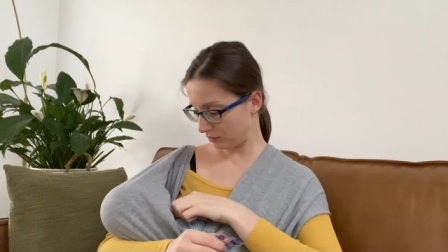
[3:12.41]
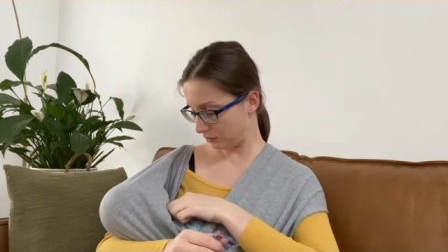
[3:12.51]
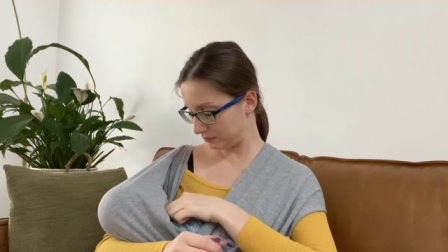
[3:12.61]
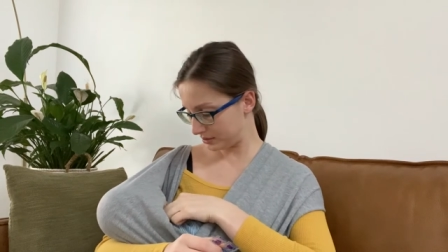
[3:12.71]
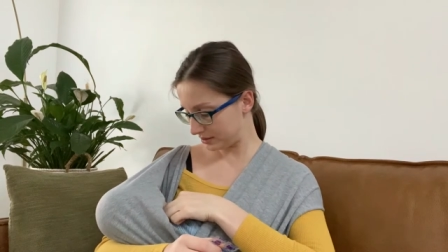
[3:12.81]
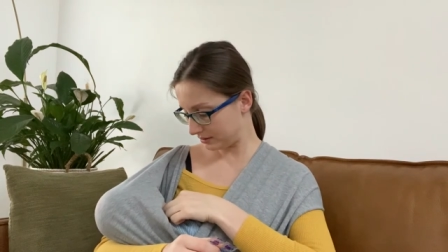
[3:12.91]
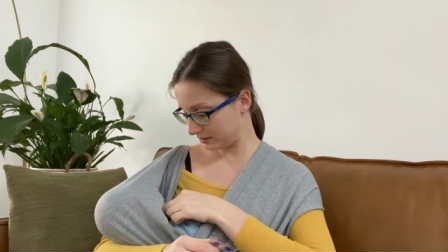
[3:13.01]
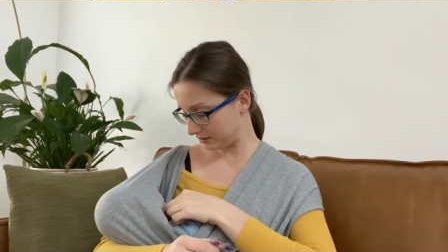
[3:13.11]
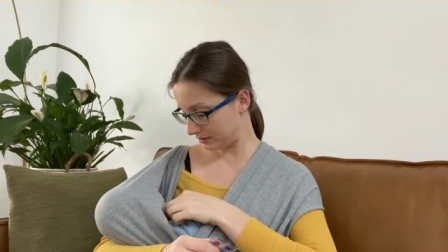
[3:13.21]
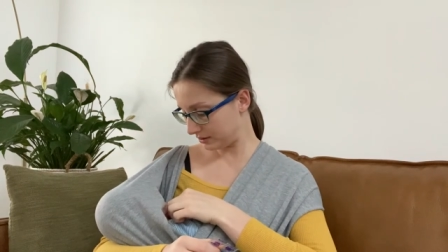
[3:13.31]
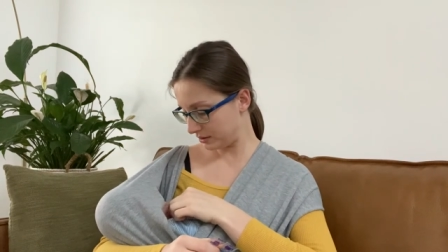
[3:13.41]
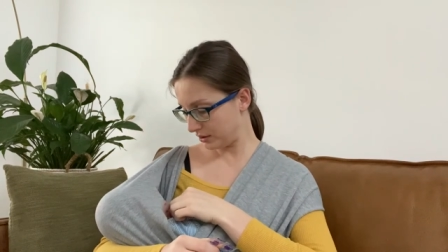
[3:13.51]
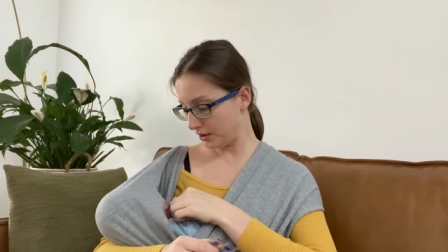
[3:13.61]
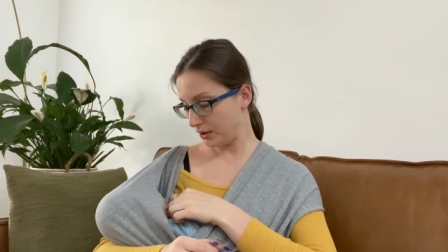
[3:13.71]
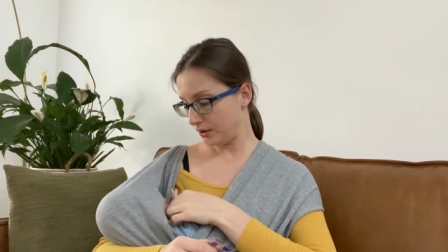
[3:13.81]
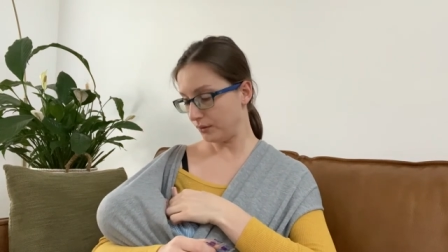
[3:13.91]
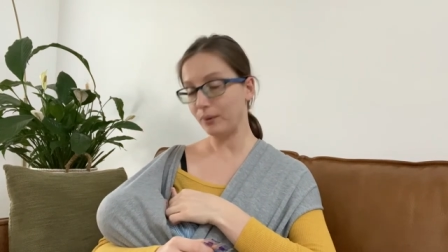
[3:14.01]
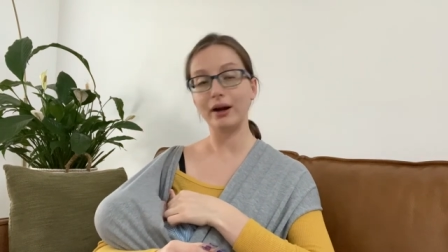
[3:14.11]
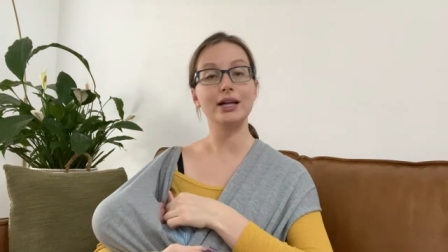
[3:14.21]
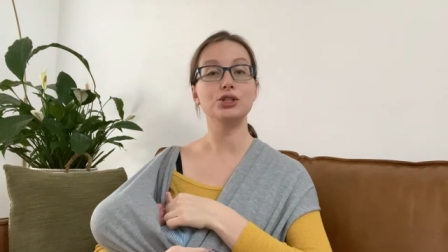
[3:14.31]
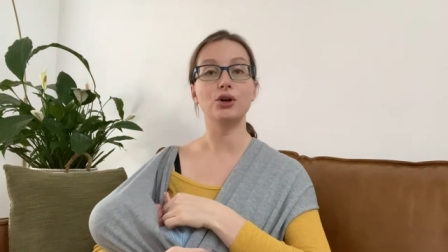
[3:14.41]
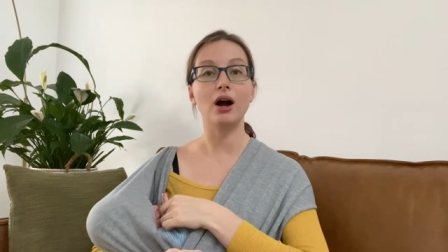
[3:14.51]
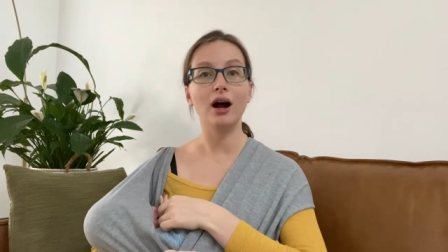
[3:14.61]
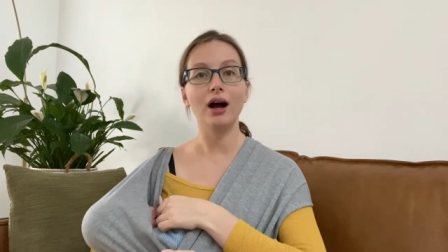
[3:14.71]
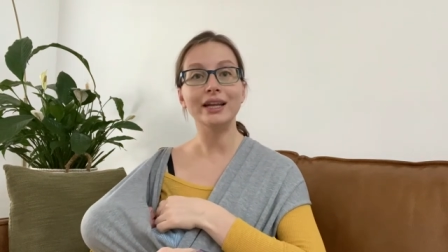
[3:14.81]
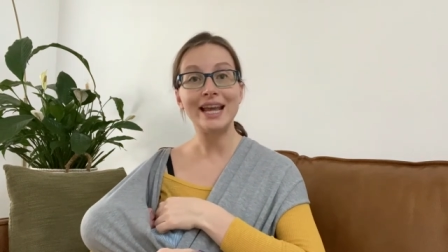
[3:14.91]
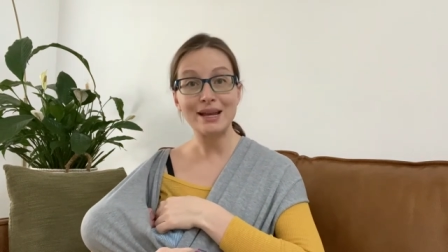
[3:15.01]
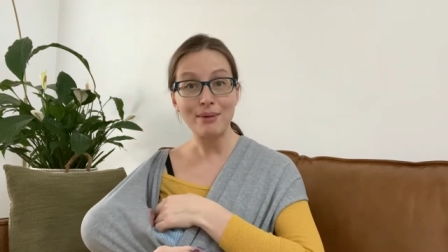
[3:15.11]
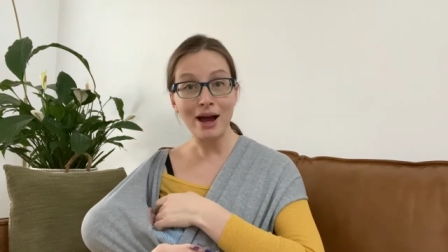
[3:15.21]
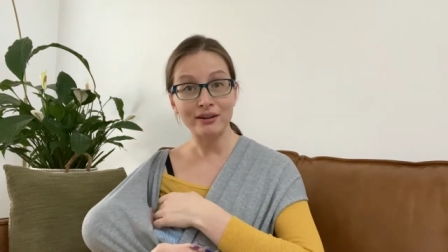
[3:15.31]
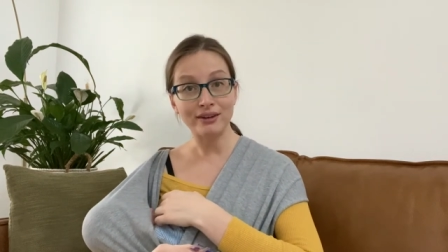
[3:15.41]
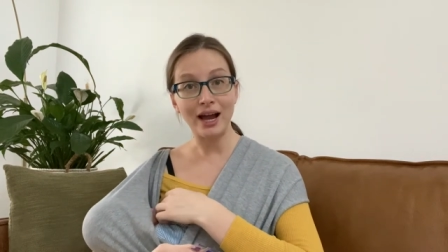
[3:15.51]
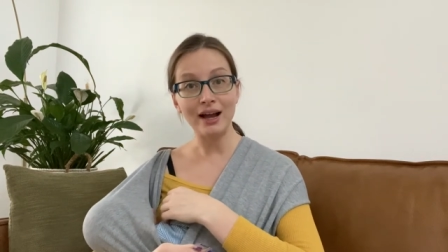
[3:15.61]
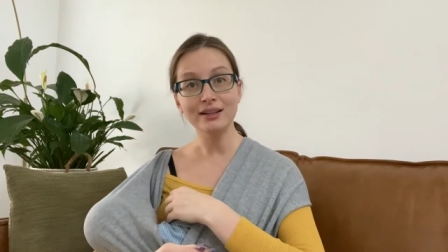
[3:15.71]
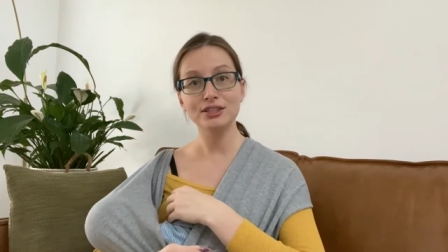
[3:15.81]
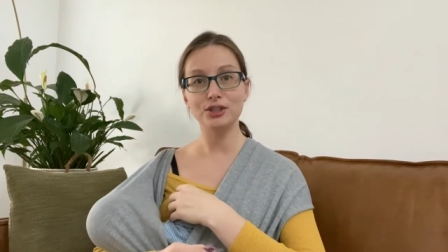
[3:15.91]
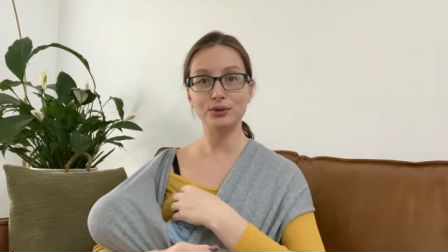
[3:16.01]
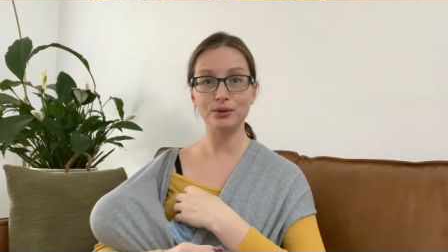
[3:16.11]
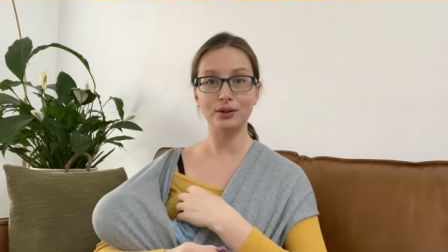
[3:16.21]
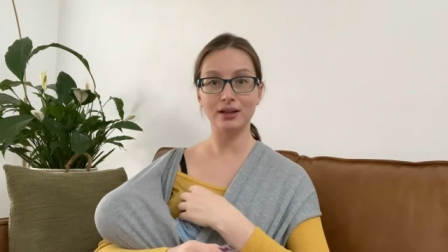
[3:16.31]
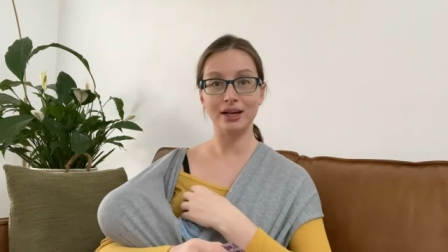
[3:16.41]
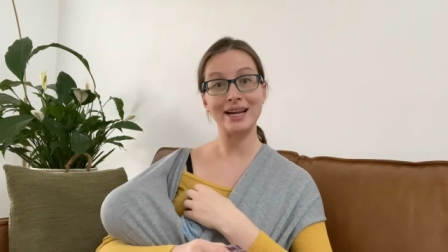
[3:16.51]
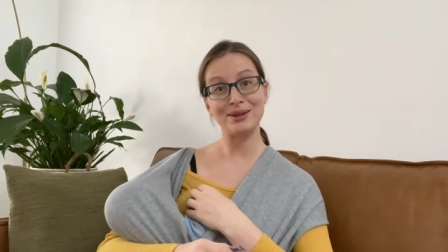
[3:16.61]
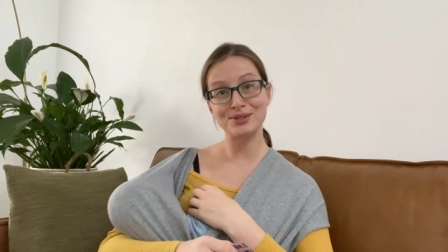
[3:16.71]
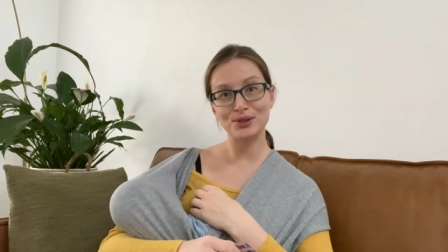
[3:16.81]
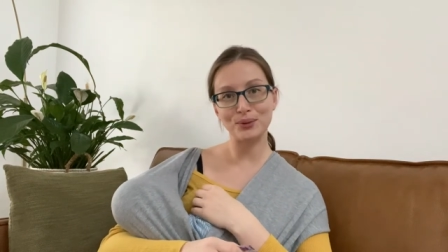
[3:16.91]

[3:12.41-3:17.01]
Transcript: Oops. Where I draw a name out of a hat to uh, announce the